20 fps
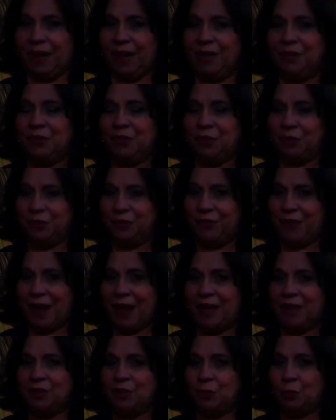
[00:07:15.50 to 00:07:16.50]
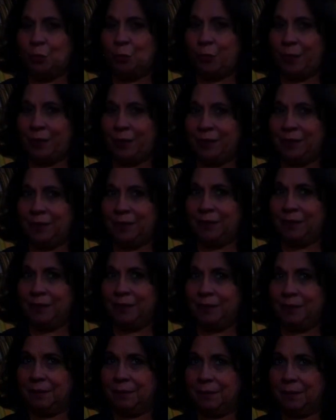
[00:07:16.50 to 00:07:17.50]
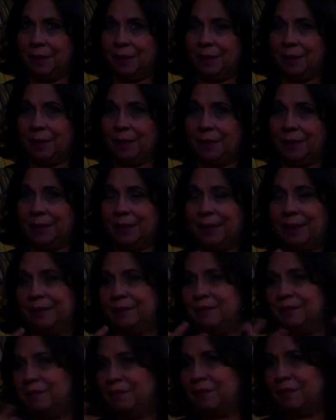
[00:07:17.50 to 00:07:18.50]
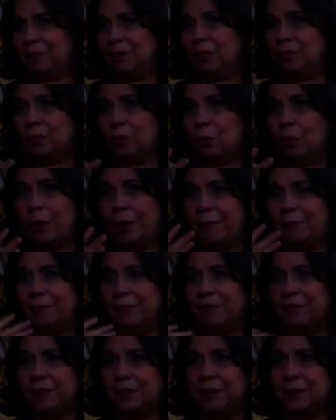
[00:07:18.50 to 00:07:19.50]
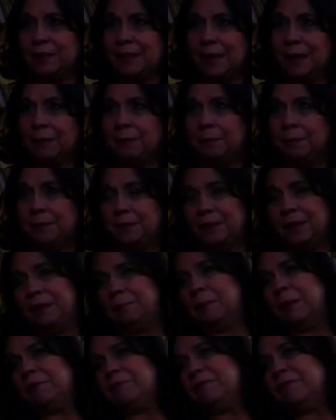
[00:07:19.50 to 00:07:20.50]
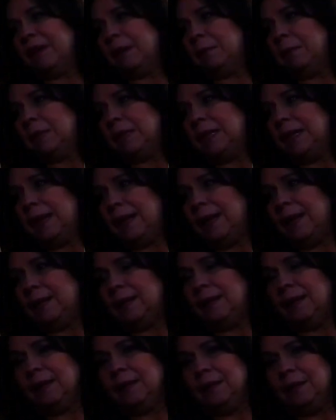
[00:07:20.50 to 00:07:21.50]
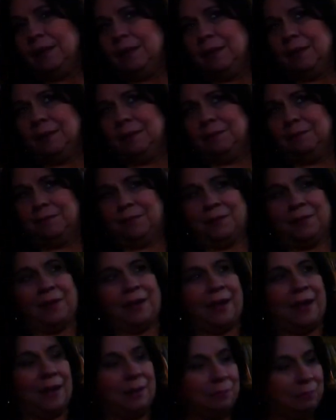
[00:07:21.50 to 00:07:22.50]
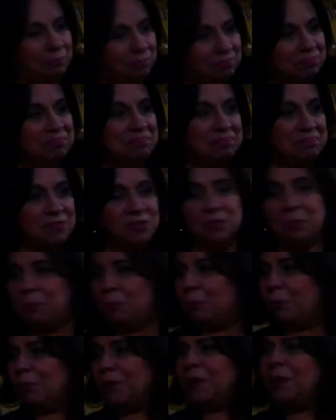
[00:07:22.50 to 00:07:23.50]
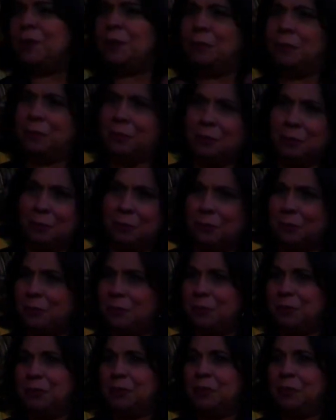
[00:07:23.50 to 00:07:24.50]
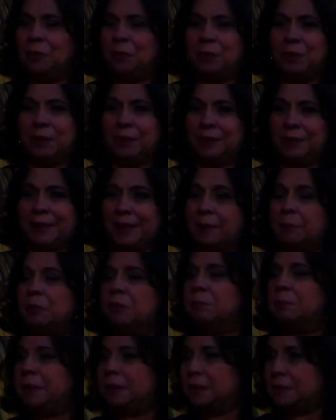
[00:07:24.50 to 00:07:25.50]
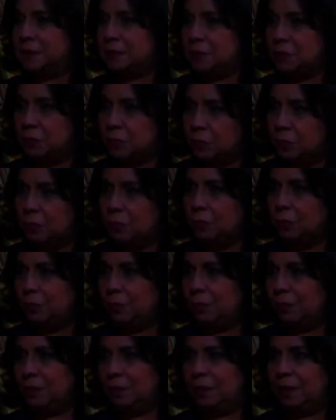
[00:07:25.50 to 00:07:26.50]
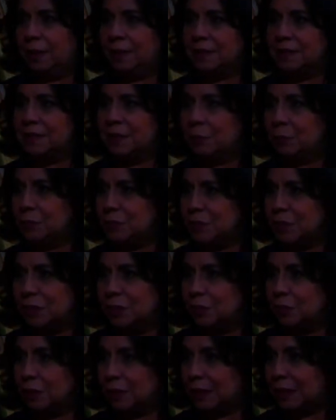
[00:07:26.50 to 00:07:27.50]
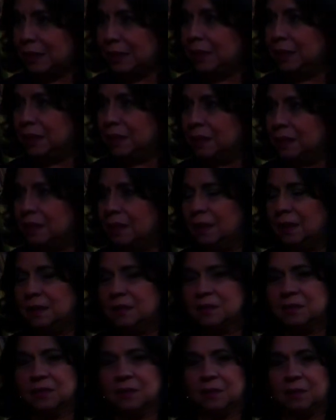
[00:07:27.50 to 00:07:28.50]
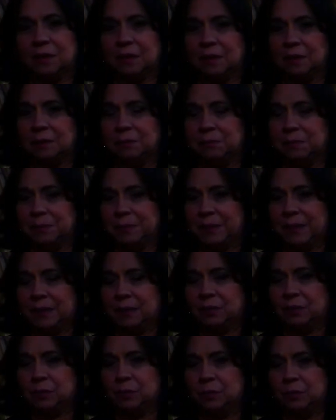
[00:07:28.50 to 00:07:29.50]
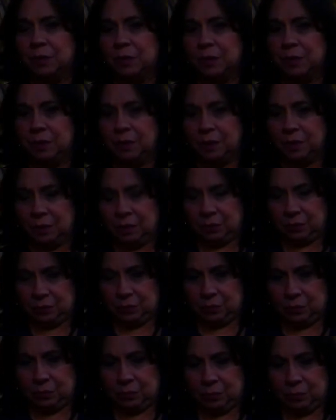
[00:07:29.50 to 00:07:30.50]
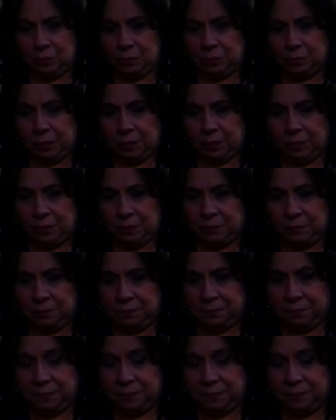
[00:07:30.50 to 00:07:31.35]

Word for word: and so that's when I guess, you know, everything that, that my family had had supported or, or you know enabled me to do as I was a little kid as I began to to um,